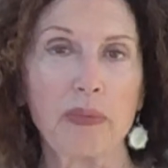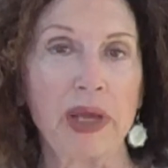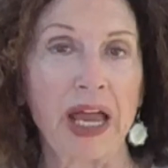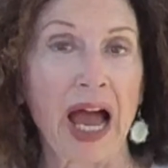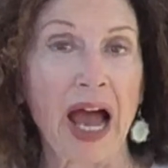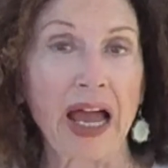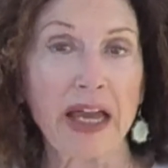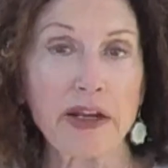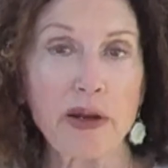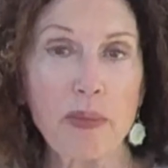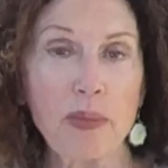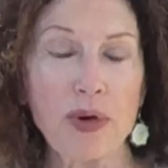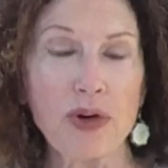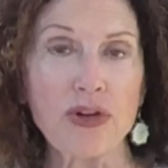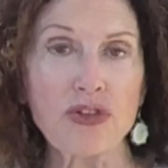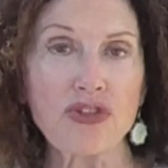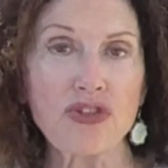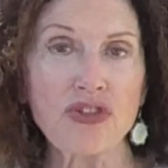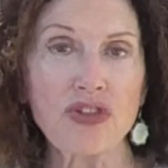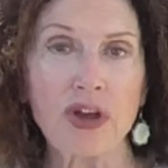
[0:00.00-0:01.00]
behind a
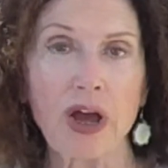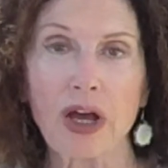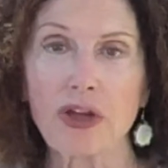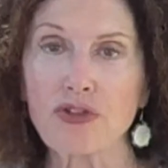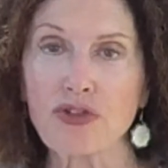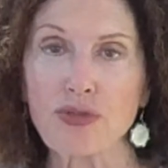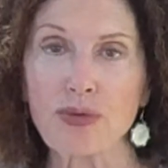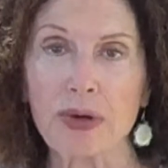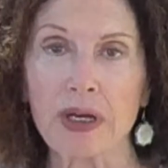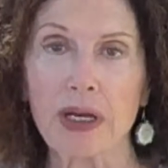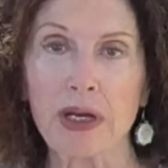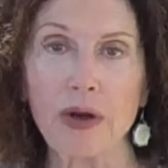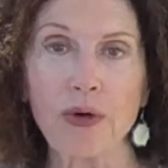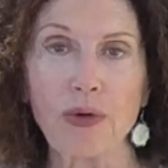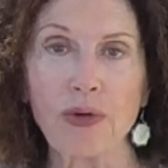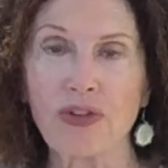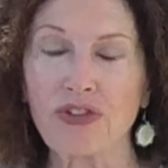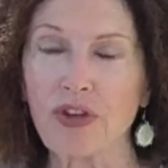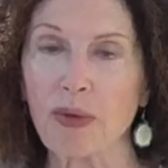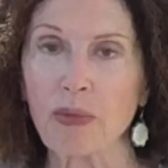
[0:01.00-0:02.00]
bush, a tree,
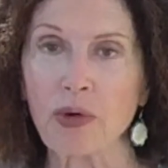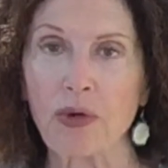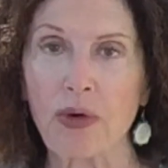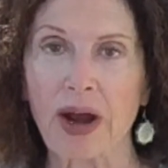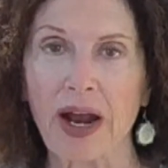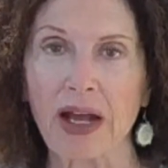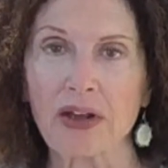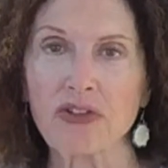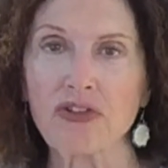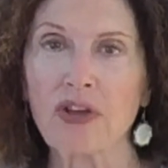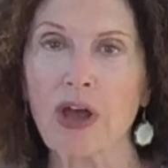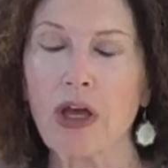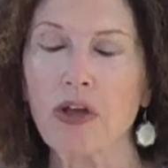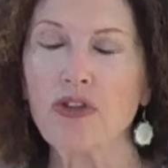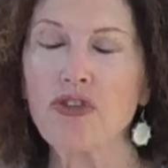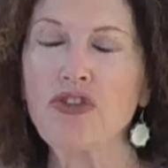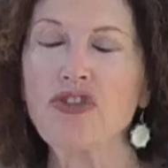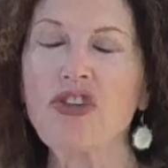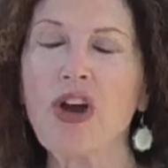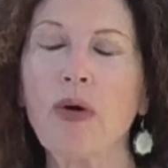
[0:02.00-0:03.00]
or some grass,
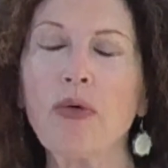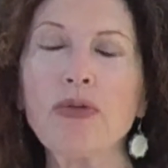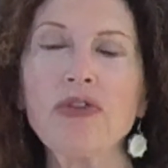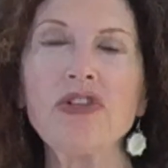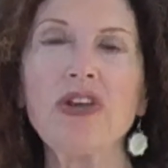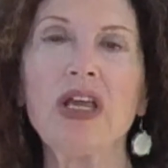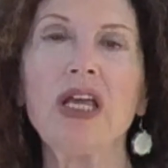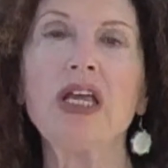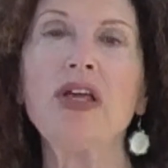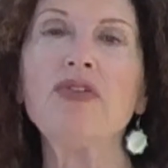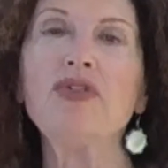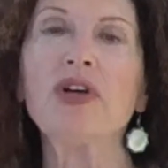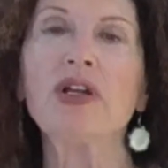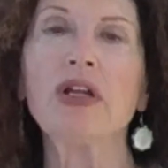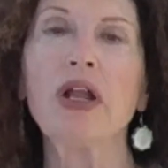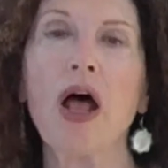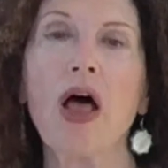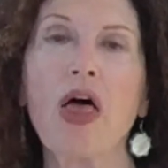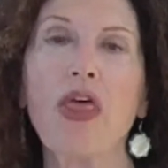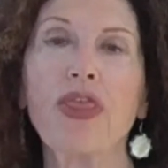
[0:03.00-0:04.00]
don't
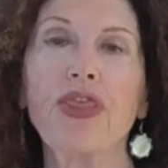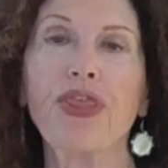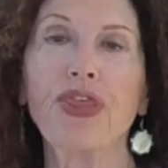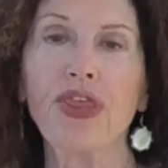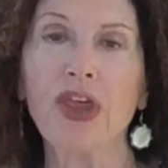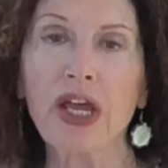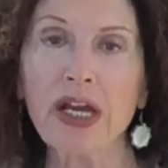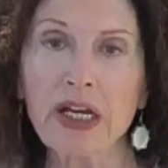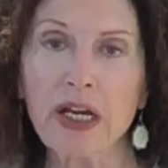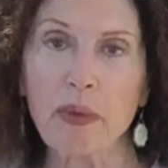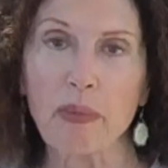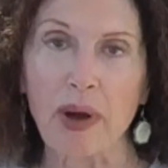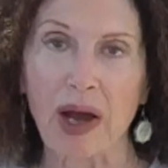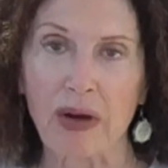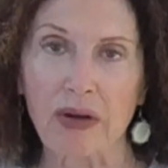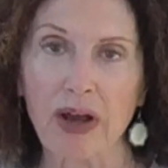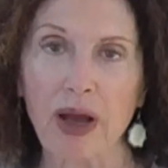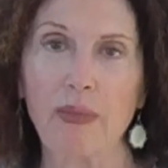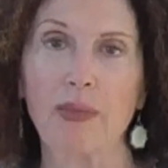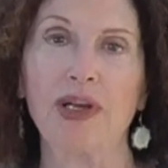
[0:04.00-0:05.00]
even think
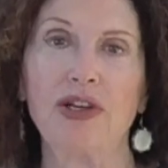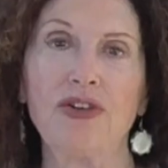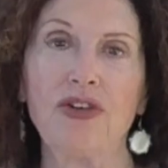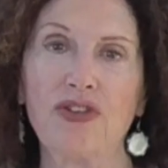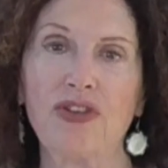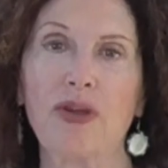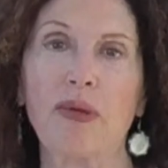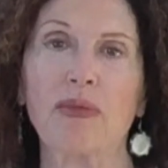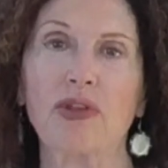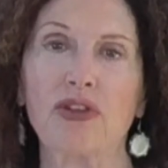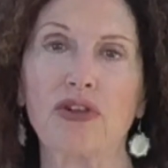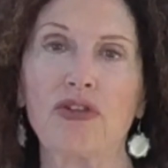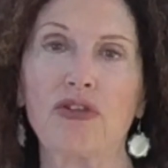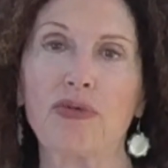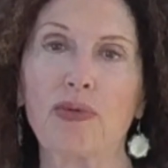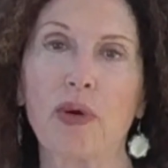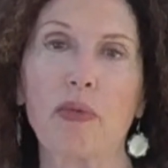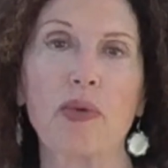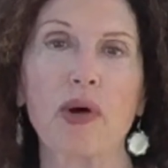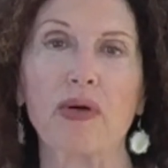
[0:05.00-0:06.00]
about coming to some of
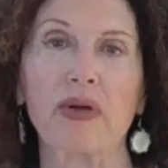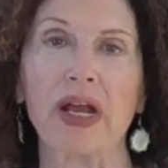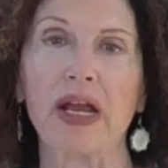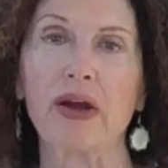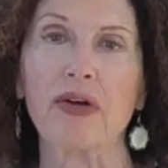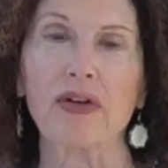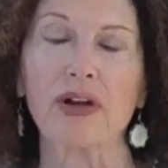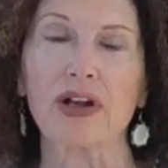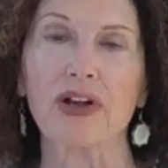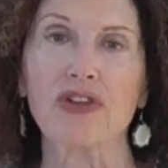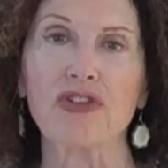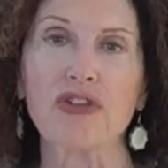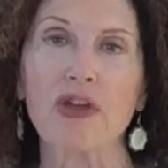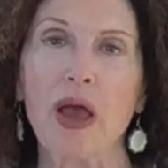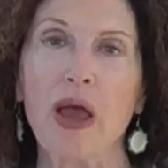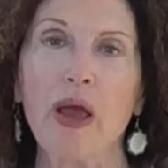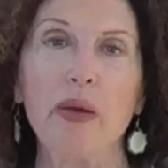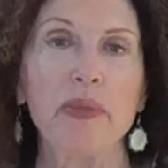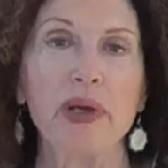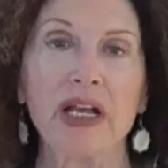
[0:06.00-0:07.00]
these remote areas
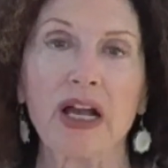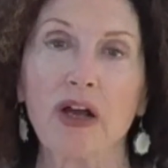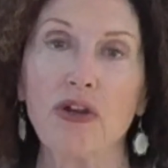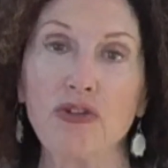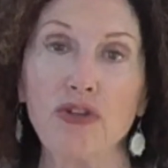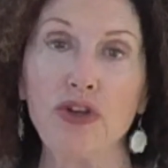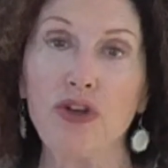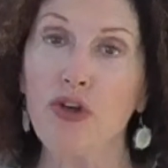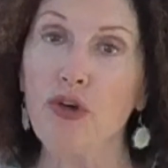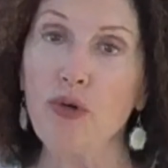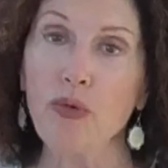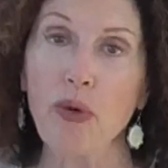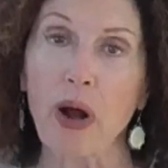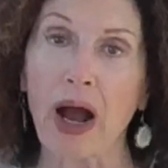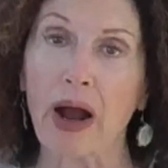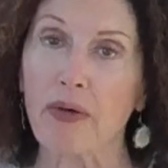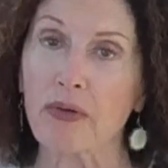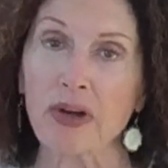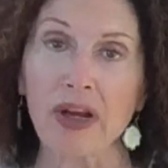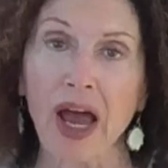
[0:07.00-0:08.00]
because you
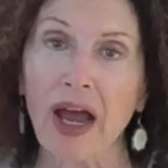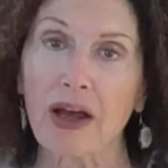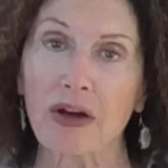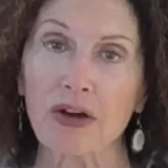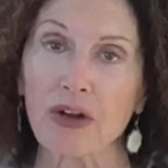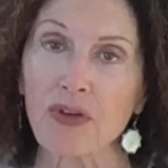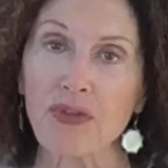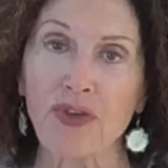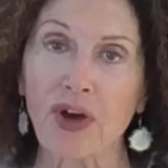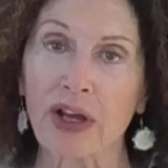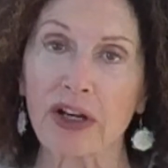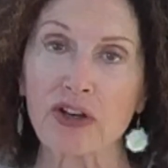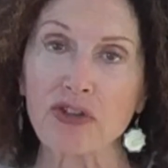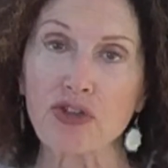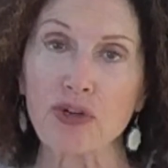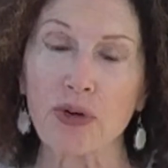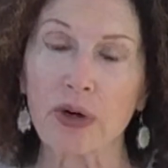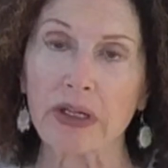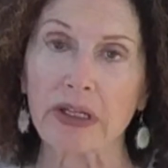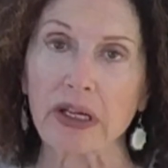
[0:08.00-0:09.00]
are not going to find a
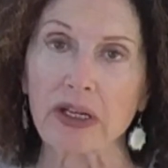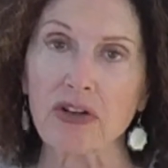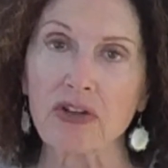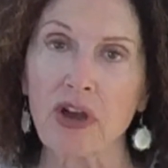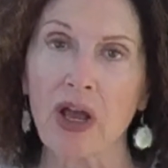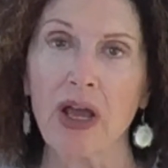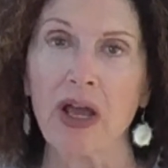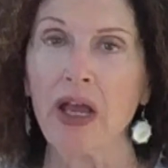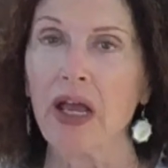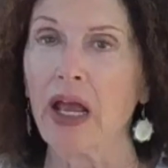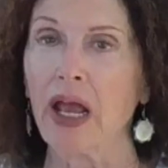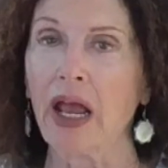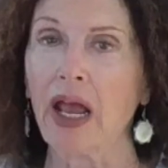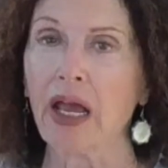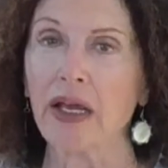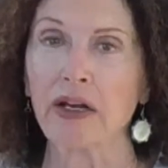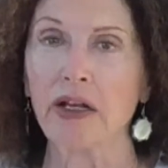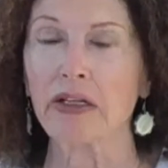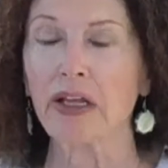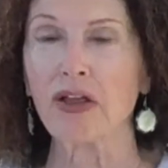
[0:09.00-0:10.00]
toilet. And